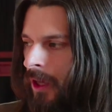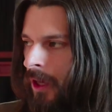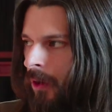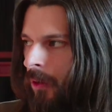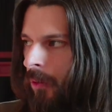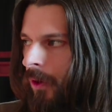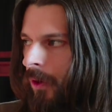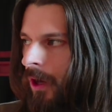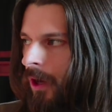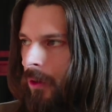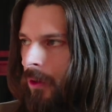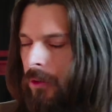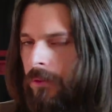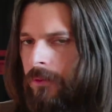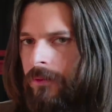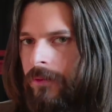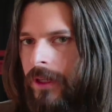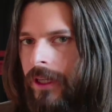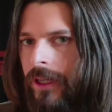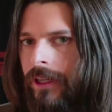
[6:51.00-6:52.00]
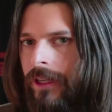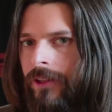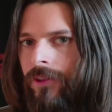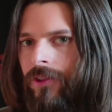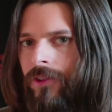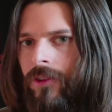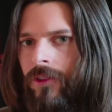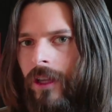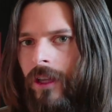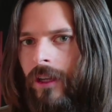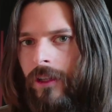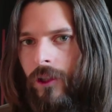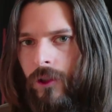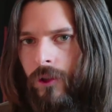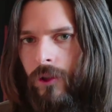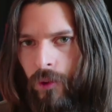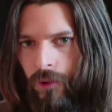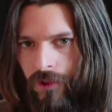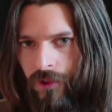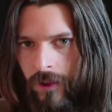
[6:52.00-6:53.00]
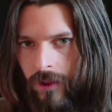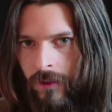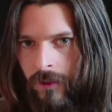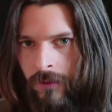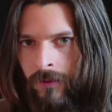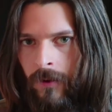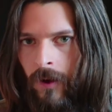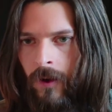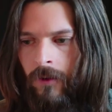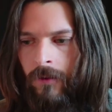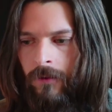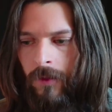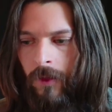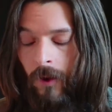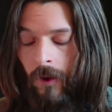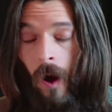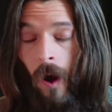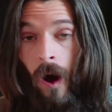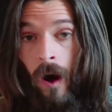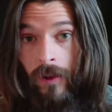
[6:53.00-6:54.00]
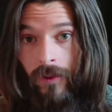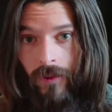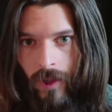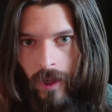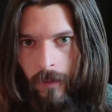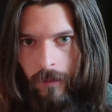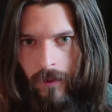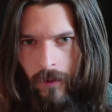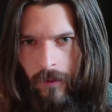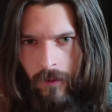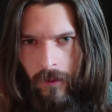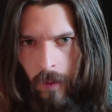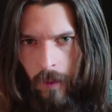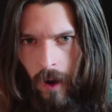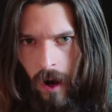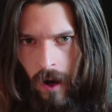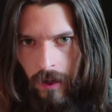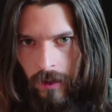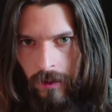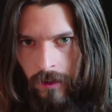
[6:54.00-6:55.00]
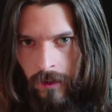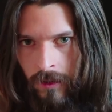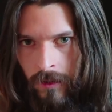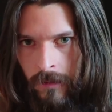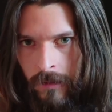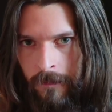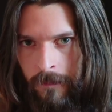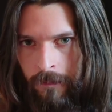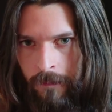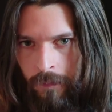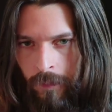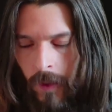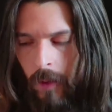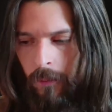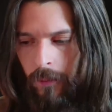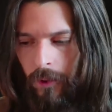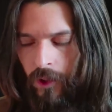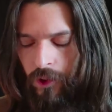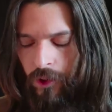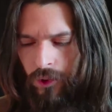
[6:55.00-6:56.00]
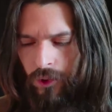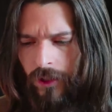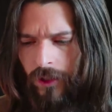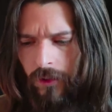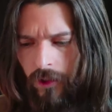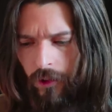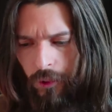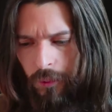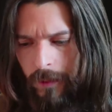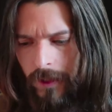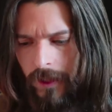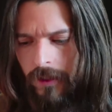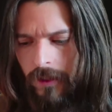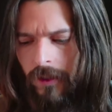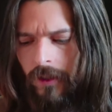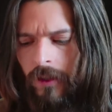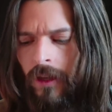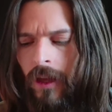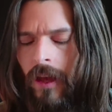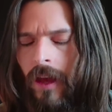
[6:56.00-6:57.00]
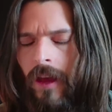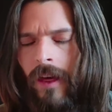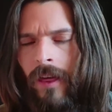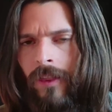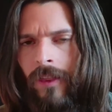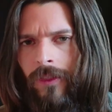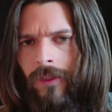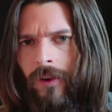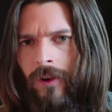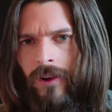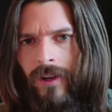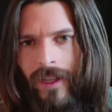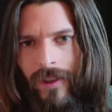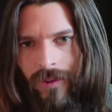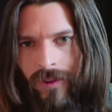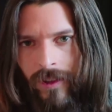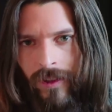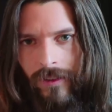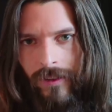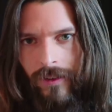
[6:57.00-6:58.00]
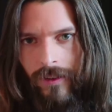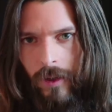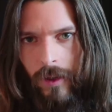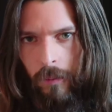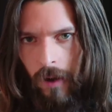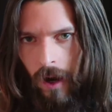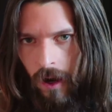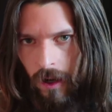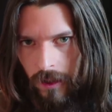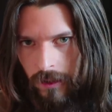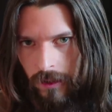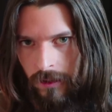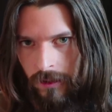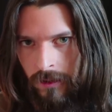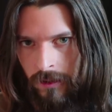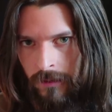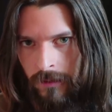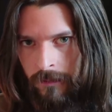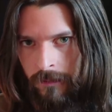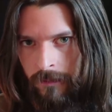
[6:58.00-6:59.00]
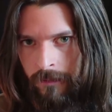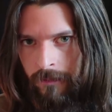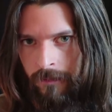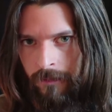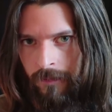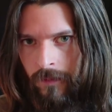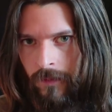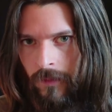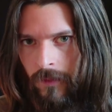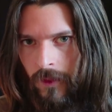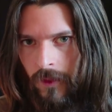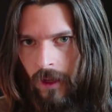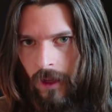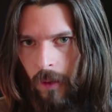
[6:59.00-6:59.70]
Well, it's inclusive of the concept of a body, but strictly speaking, there isn't a body. A